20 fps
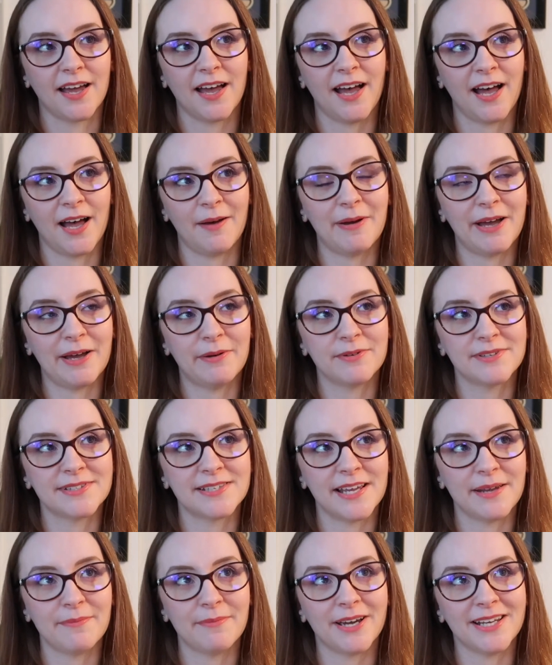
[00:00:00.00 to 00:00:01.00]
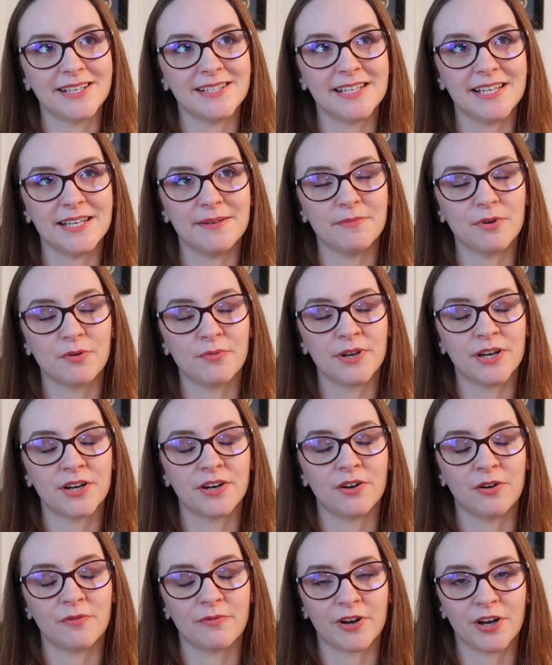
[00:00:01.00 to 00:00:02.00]
Um, I will say my team, we
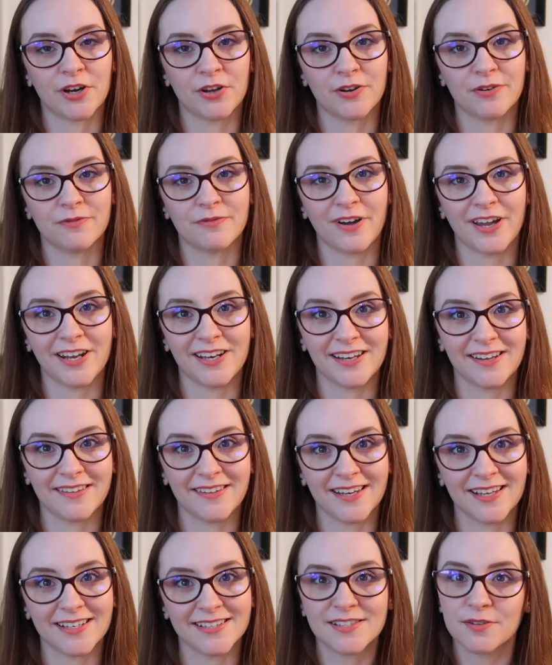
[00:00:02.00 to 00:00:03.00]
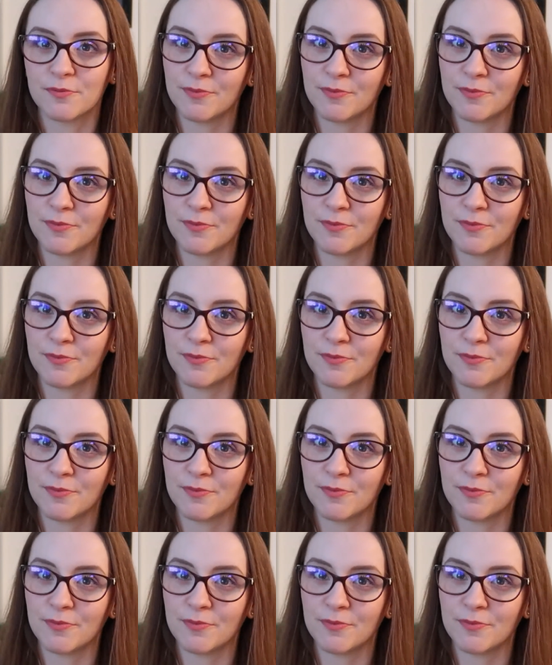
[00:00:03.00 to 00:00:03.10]
are not very good at finding things.